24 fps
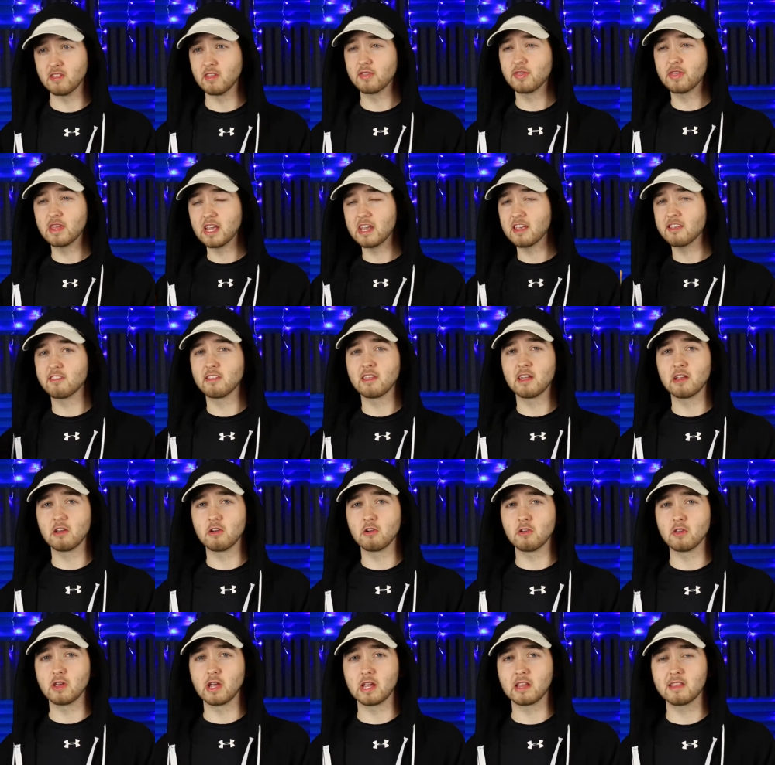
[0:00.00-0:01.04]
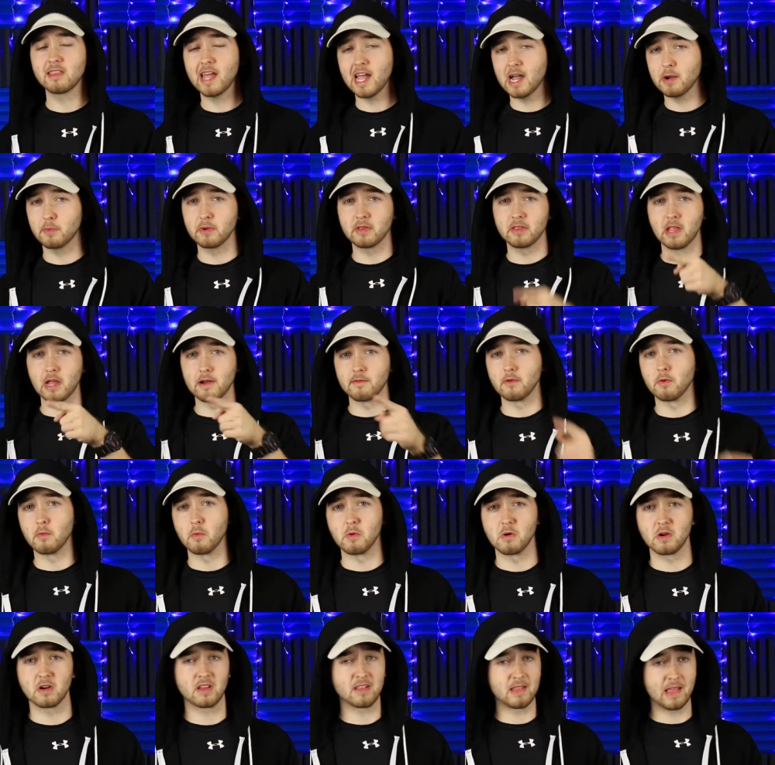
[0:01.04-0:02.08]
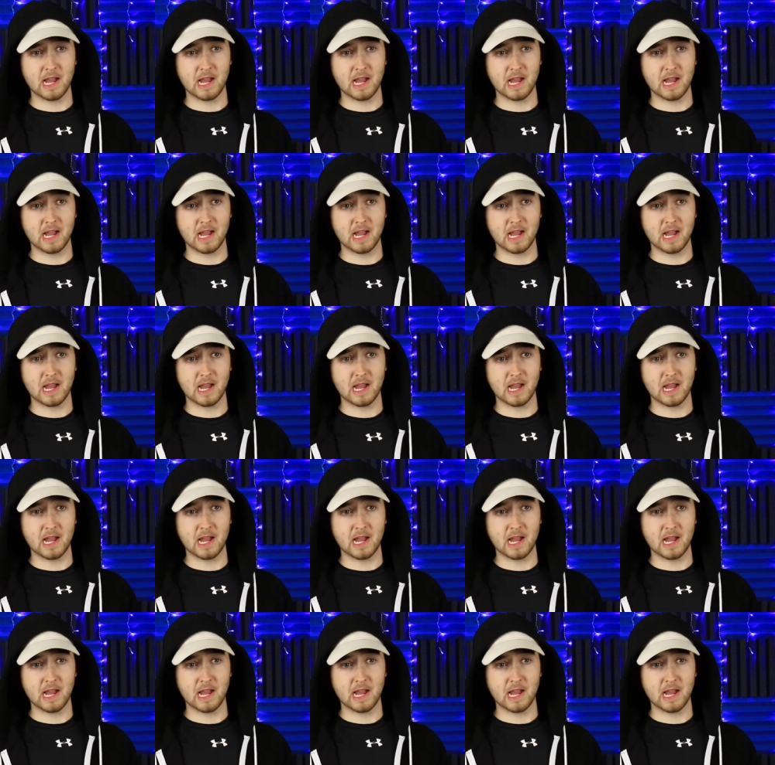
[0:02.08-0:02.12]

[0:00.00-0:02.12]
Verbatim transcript: and things that you're like, that would never work,